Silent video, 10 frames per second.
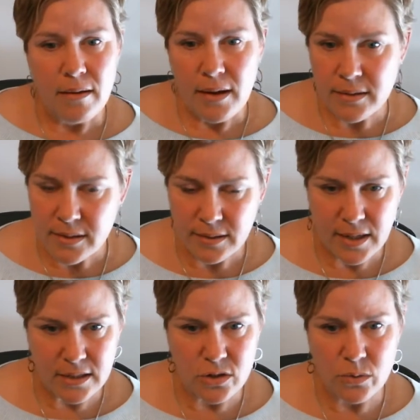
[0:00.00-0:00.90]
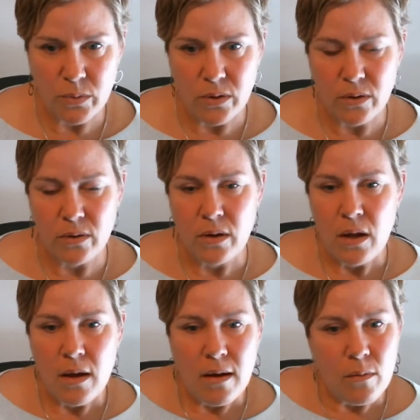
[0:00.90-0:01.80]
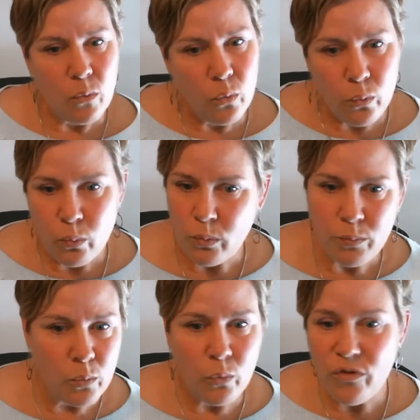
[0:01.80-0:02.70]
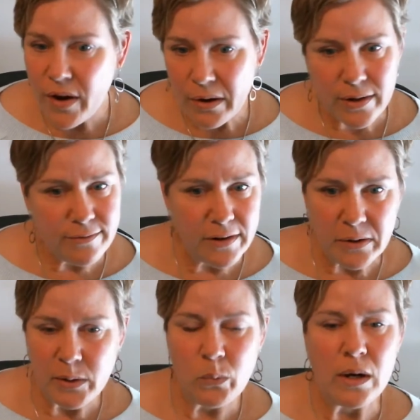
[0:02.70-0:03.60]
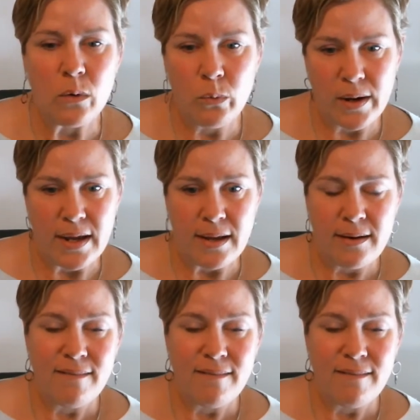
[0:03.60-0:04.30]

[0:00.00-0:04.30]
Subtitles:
intellectual, very, very well-read,